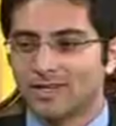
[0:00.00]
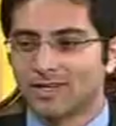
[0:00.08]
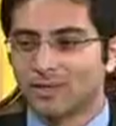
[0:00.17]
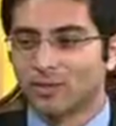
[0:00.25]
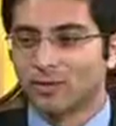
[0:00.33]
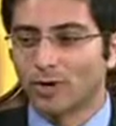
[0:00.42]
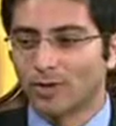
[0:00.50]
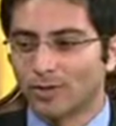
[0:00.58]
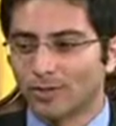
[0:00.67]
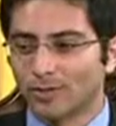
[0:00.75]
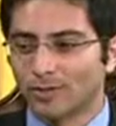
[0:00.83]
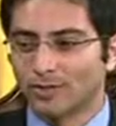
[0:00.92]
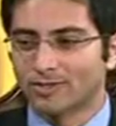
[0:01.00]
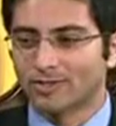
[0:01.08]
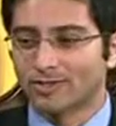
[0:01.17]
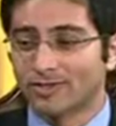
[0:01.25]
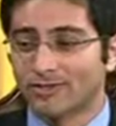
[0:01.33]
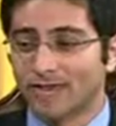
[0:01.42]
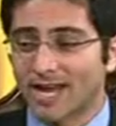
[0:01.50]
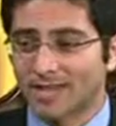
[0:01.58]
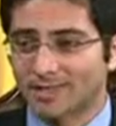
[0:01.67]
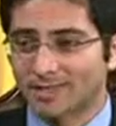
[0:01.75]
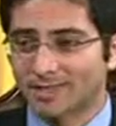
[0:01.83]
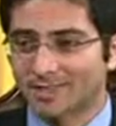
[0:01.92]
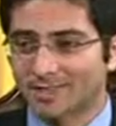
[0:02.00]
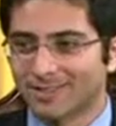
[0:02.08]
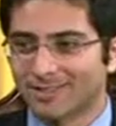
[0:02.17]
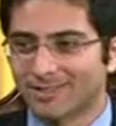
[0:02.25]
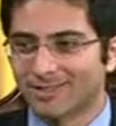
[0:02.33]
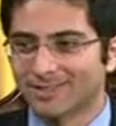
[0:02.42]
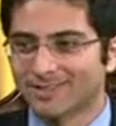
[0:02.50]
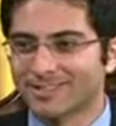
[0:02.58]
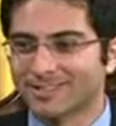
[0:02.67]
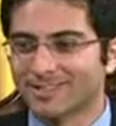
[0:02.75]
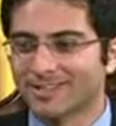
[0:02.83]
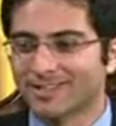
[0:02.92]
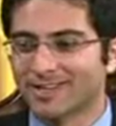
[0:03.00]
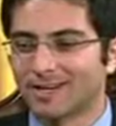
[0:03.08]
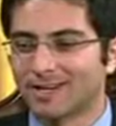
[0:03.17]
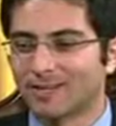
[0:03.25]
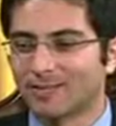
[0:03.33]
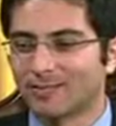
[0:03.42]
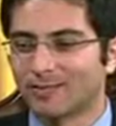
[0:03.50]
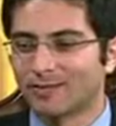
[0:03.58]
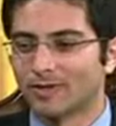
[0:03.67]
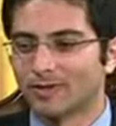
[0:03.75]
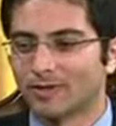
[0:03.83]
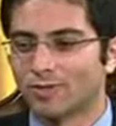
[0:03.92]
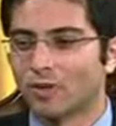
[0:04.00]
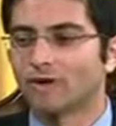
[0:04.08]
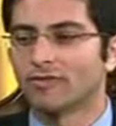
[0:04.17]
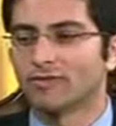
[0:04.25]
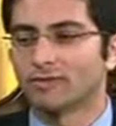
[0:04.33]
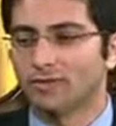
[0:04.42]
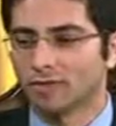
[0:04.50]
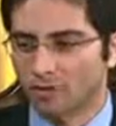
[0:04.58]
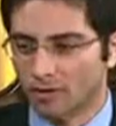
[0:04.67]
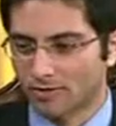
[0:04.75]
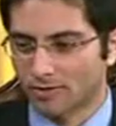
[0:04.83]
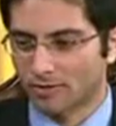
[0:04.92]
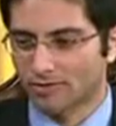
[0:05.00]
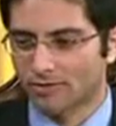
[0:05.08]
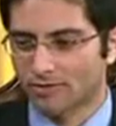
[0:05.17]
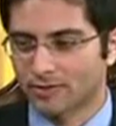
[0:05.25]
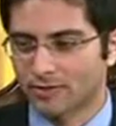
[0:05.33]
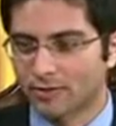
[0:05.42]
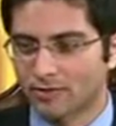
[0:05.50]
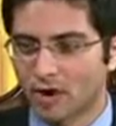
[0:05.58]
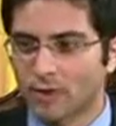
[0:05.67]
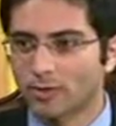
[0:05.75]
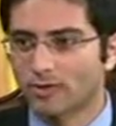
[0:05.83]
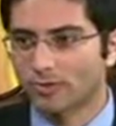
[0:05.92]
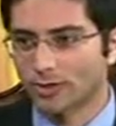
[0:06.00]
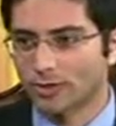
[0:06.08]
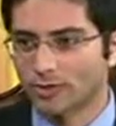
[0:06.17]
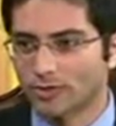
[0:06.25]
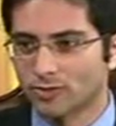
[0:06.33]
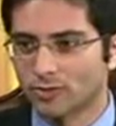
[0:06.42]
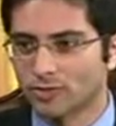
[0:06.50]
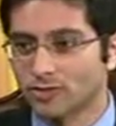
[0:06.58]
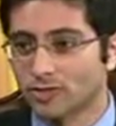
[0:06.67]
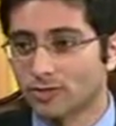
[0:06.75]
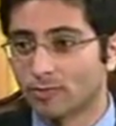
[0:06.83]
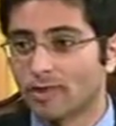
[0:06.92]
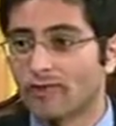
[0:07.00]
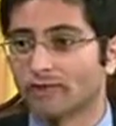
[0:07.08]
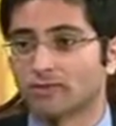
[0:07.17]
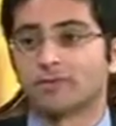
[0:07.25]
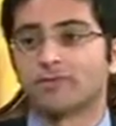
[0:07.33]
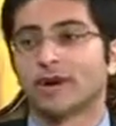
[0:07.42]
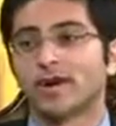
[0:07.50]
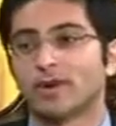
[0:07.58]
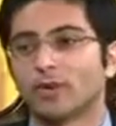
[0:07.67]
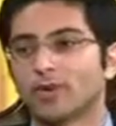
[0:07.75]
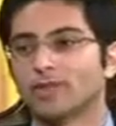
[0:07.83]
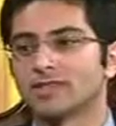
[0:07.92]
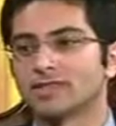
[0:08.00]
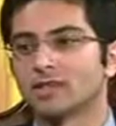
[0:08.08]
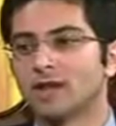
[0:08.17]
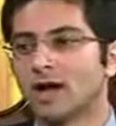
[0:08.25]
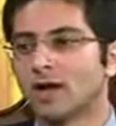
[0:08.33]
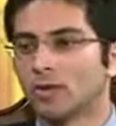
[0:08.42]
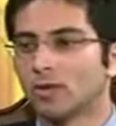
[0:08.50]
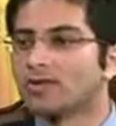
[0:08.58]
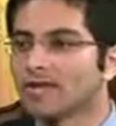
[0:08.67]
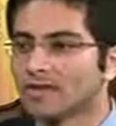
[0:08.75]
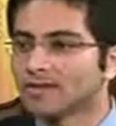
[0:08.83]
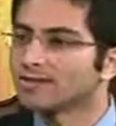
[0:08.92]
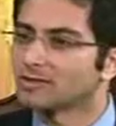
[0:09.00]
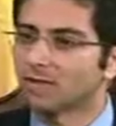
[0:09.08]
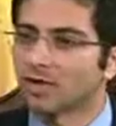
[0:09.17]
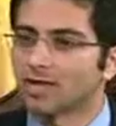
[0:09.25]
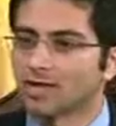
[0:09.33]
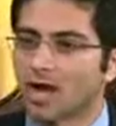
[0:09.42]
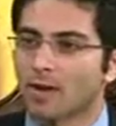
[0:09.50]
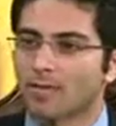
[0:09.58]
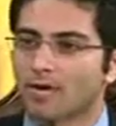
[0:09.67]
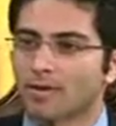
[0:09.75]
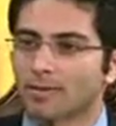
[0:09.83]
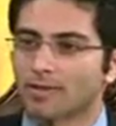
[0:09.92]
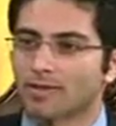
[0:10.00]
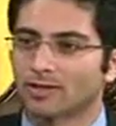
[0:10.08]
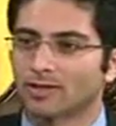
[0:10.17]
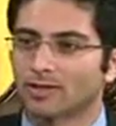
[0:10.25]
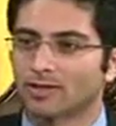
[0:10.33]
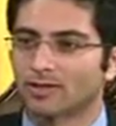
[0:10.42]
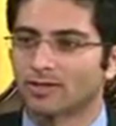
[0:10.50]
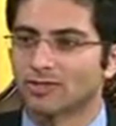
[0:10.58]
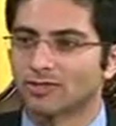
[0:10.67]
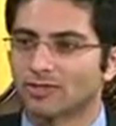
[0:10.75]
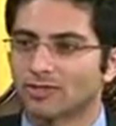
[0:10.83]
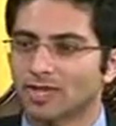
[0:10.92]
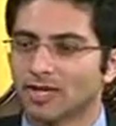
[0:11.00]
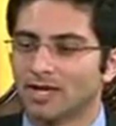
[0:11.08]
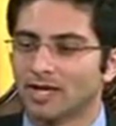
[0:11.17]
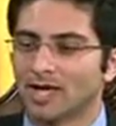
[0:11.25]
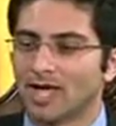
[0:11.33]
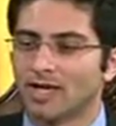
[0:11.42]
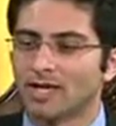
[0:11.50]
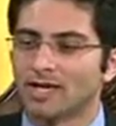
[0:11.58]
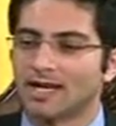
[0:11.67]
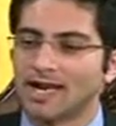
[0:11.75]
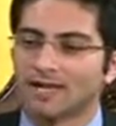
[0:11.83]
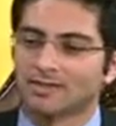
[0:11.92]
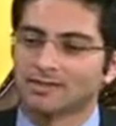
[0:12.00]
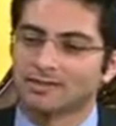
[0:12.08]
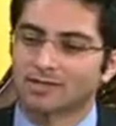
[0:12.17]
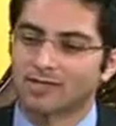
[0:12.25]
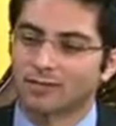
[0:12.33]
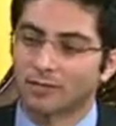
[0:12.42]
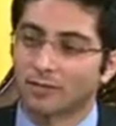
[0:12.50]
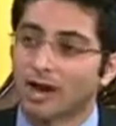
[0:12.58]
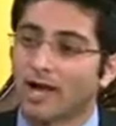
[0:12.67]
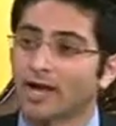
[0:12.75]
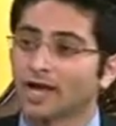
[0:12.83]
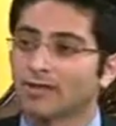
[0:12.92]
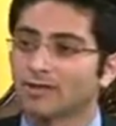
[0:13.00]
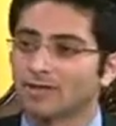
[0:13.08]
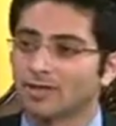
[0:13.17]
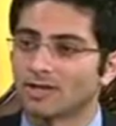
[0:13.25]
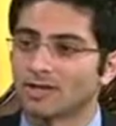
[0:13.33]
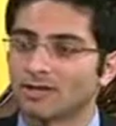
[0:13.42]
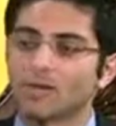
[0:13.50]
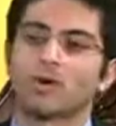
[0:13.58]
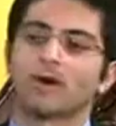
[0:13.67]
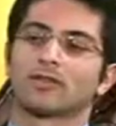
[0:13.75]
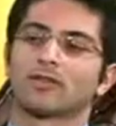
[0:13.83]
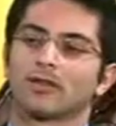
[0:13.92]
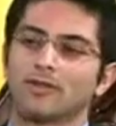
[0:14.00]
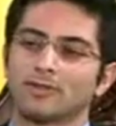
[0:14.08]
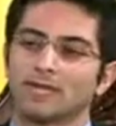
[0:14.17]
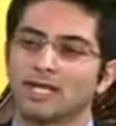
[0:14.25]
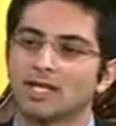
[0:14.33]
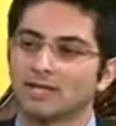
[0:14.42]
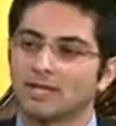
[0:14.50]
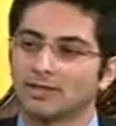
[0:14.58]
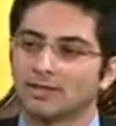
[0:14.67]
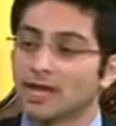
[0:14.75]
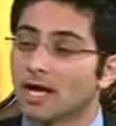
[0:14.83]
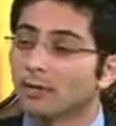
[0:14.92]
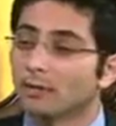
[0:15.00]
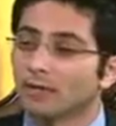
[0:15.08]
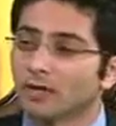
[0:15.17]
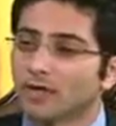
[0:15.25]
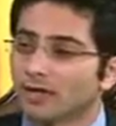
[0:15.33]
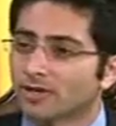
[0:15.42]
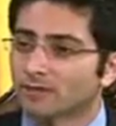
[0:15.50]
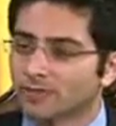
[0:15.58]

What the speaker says: Sure. Well, it was something of an accident at first. One of the authors of it, Robert George, who was a professor of mine at Princeton, was asked to write an op-ed about the marriage issue, and he asked Ryan Anderson, the other co-author, and me to help him with it.